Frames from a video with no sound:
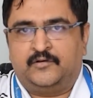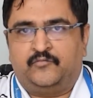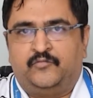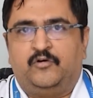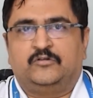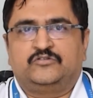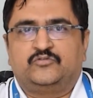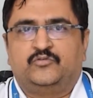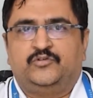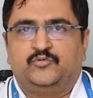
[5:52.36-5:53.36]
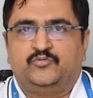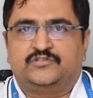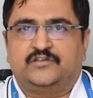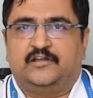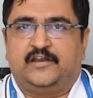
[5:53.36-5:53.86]
We also
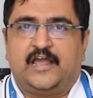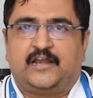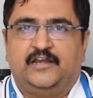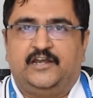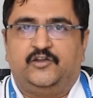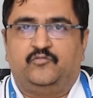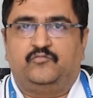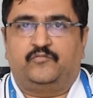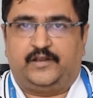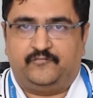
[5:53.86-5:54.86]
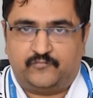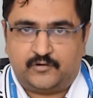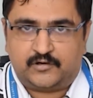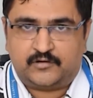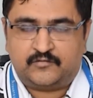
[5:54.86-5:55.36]
use React Native
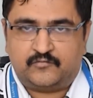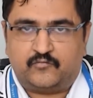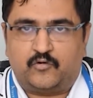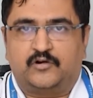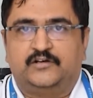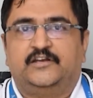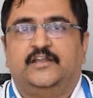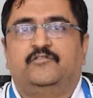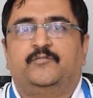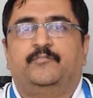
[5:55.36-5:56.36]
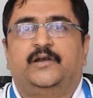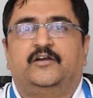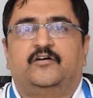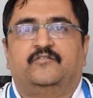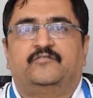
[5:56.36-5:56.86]
framework for the
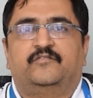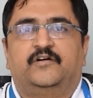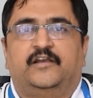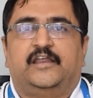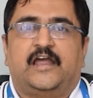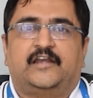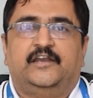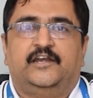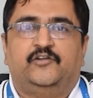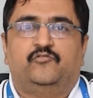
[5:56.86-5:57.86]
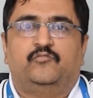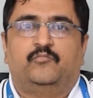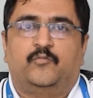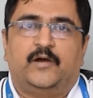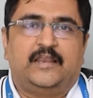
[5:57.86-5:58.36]
development of React Native
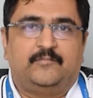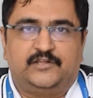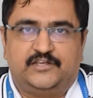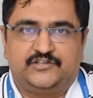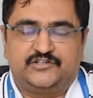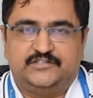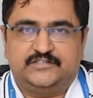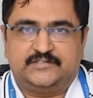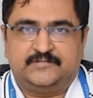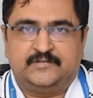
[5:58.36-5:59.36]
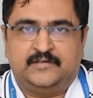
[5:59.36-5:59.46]
mobile applications.